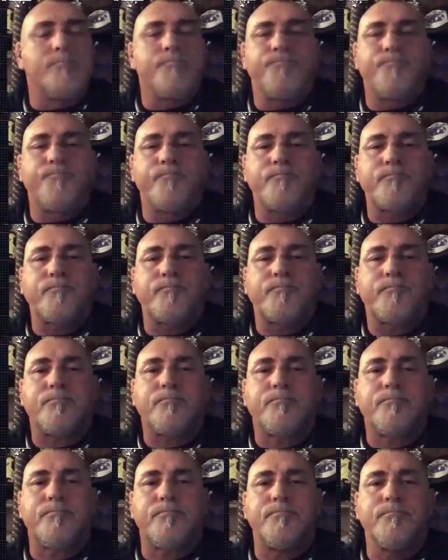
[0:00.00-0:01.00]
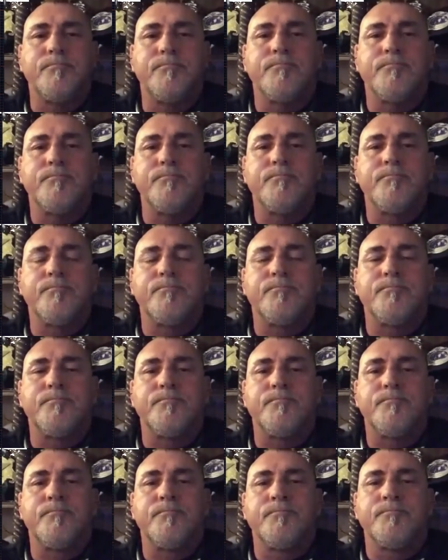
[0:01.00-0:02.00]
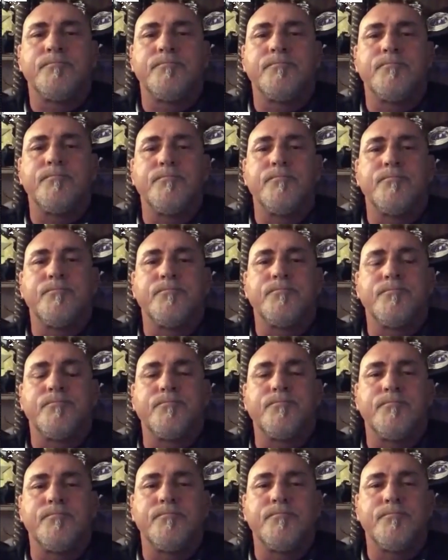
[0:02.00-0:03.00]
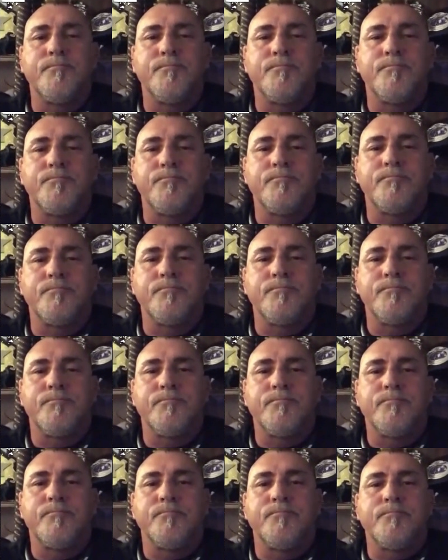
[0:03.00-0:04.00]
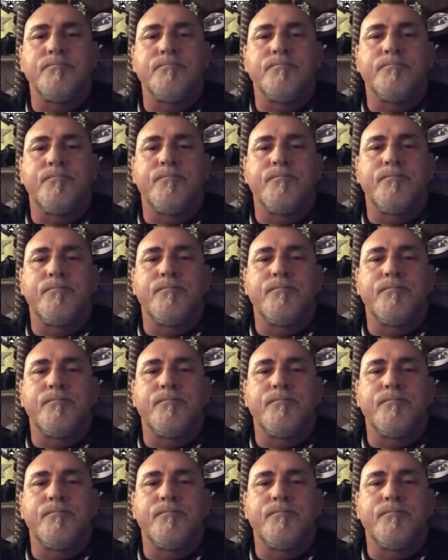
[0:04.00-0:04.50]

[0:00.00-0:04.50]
This person isn't speaking.